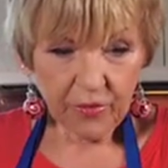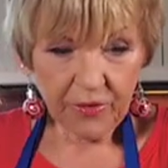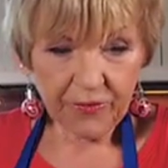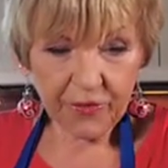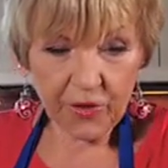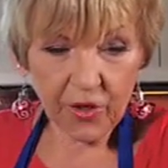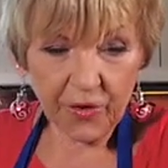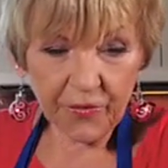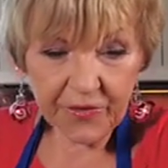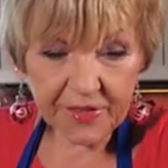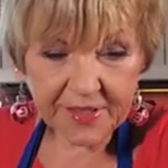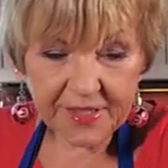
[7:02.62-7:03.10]

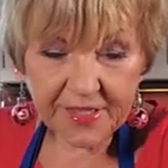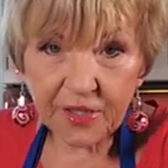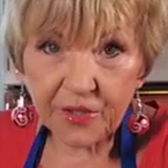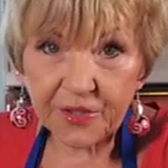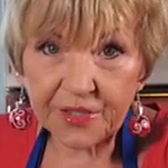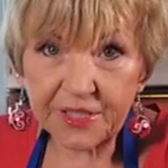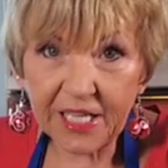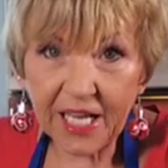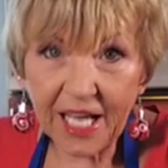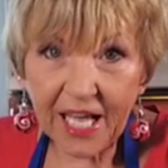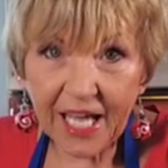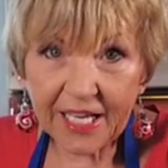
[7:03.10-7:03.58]
got the
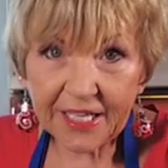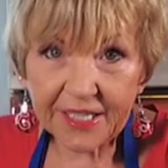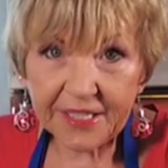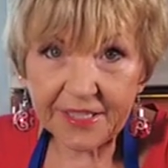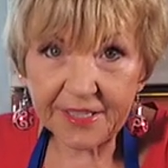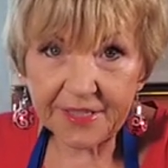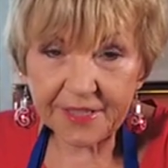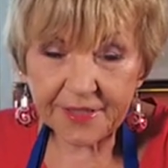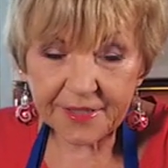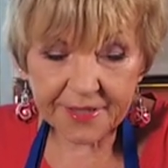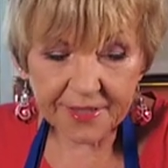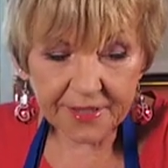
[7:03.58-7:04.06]

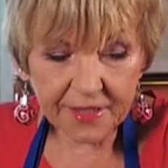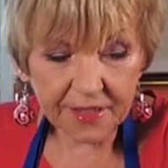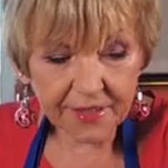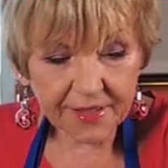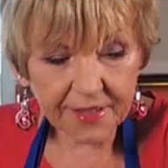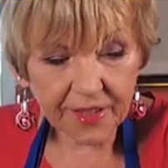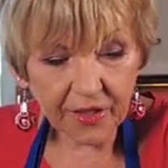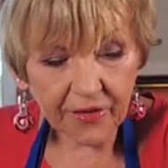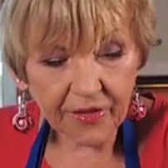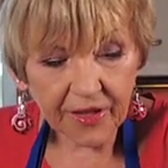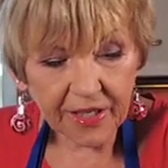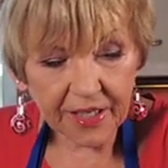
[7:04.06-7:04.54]
sultanas,
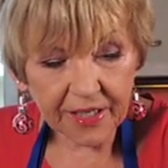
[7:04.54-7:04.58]
so